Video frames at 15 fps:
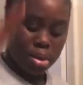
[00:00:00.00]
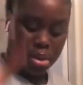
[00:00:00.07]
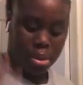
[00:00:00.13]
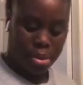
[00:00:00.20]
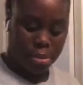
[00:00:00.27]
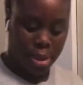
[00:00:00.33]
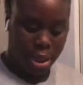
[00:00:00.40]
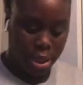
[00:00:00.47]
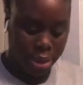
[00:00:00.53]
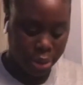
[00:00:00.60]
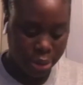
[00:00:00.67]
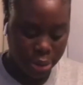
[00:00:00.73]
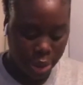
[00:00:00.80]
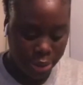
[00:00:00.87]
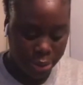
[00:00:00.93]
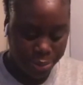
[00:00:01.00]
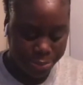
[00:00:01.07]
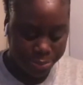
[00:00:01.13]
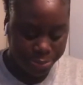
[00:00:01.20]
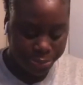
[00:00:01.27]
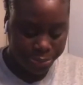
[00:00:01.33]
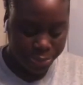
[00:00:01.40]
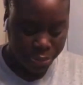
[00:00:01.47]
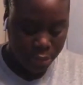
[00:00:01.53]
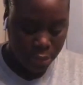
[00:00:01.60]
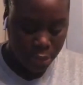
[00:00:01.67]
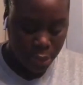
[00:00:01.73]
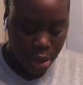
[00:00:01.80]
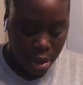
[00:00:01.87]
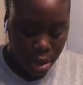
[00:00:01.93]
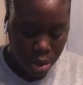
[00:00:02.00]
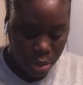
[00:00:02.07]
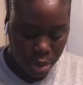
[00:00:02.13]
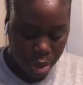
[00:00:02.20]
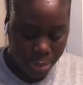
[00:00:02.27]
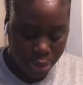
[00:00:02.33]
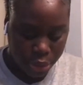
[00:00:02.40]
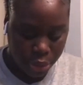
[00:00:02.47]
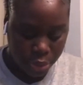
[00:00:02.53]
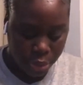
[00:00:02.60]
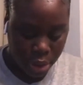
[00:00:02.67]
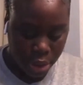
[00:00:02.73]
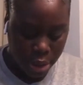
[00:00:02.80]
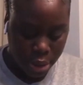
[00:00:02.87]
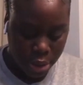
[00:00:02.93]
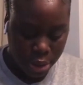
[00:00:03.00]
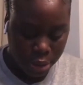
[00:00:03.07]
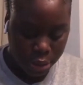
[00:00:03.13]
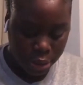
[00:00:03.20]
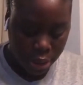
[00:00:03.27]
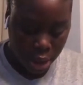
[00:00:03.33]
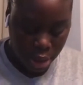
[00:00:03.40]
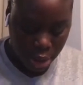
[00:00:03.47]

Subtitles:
Alright, so what I'm gonna do is